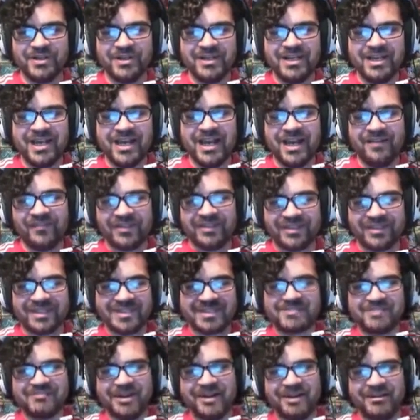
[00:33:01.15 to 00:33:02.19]
I think that's
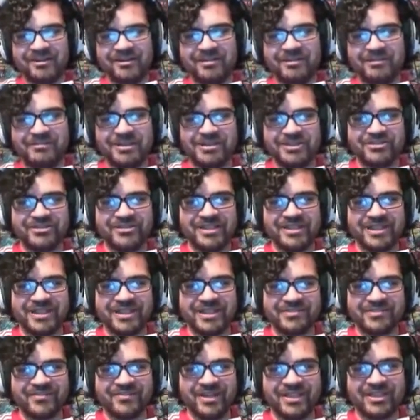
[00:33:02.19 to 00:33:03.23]
where our win streak is
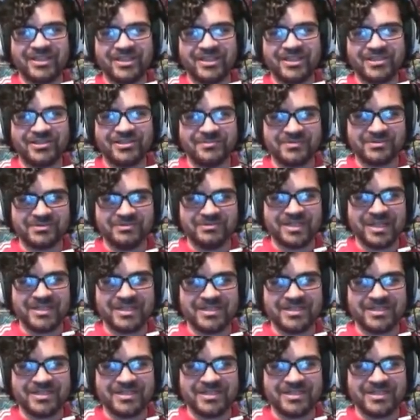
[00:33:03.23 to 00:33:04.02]
finally going to come to an end.